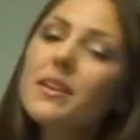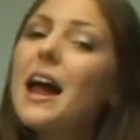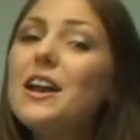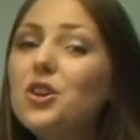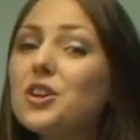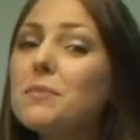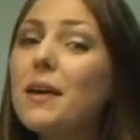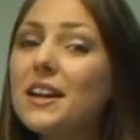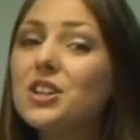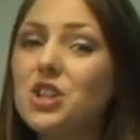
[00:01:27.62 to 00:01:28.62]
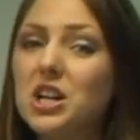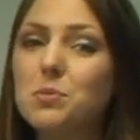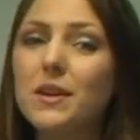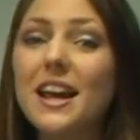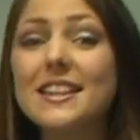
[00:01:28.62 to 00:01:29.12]
And you can make a
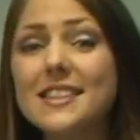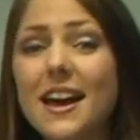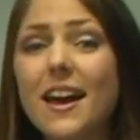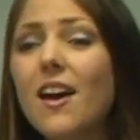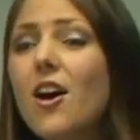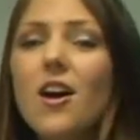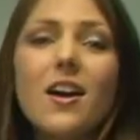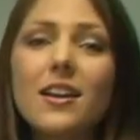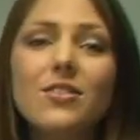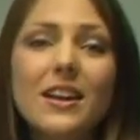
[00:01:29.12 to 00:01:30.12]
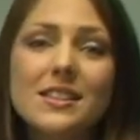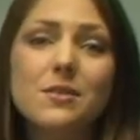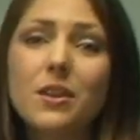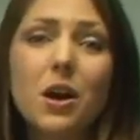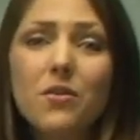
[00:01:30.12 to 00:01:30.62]
judgment and say, that's
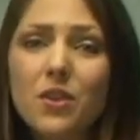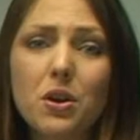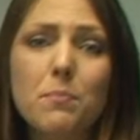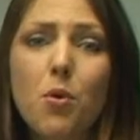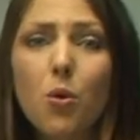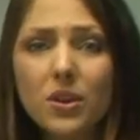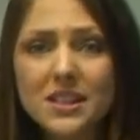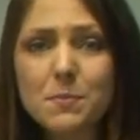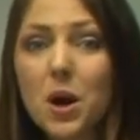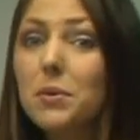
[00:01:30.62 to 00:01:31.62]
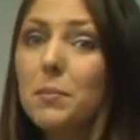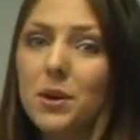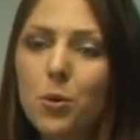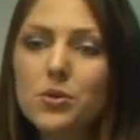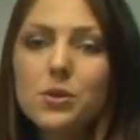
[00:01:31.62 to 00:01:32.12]
a, a, very poor experiment
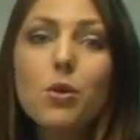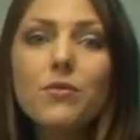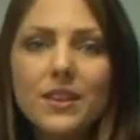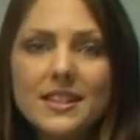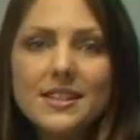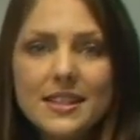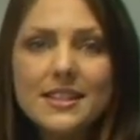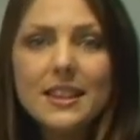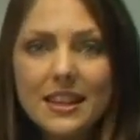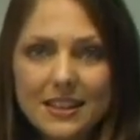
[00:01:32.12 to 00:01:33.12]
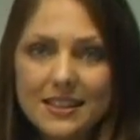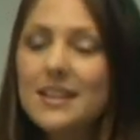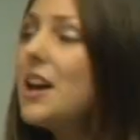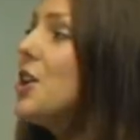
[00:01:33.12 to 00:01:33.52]
because of this, this, and this.